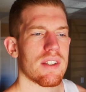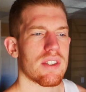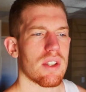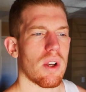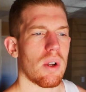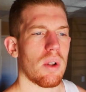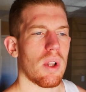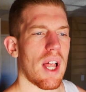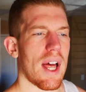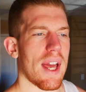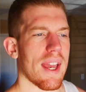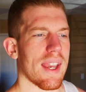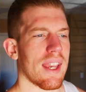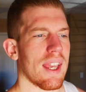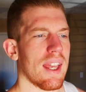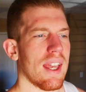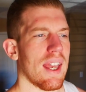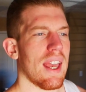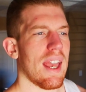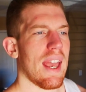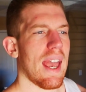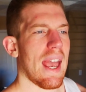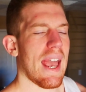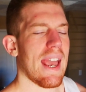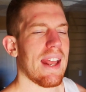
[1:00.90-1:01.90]
so like
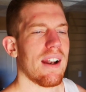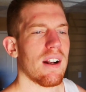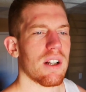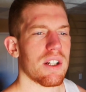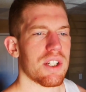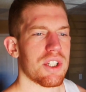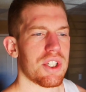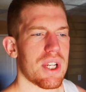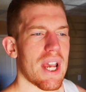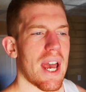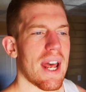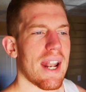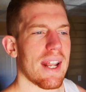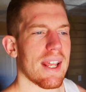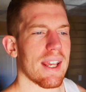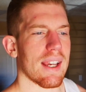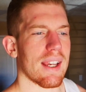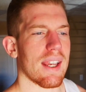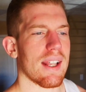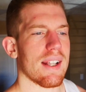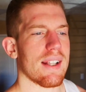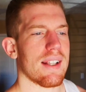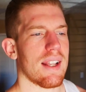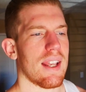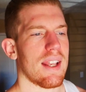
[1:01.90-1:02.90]
energetic
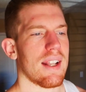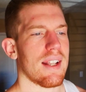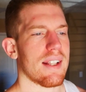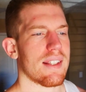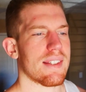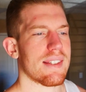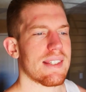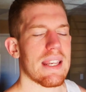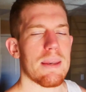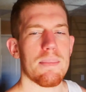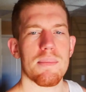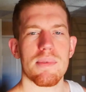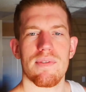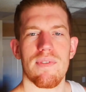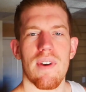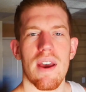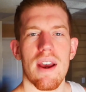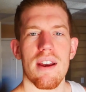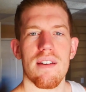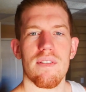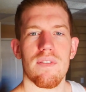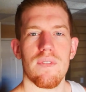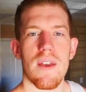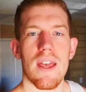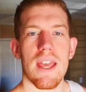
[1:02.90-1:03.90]
and, and it seems
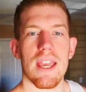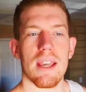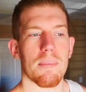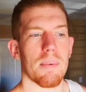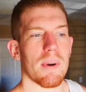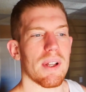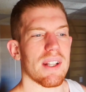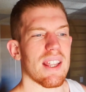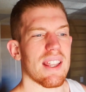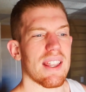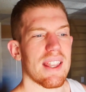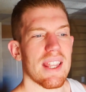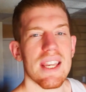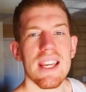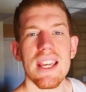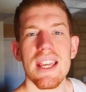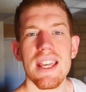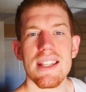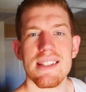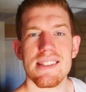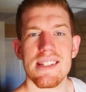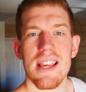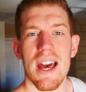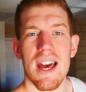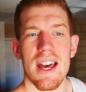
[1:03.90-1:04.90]
very fake. But the thing
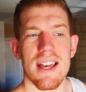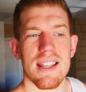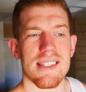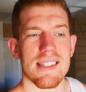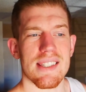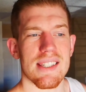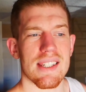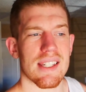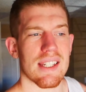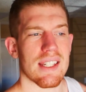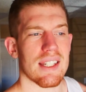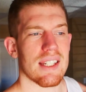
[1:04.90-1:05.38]
is, guys,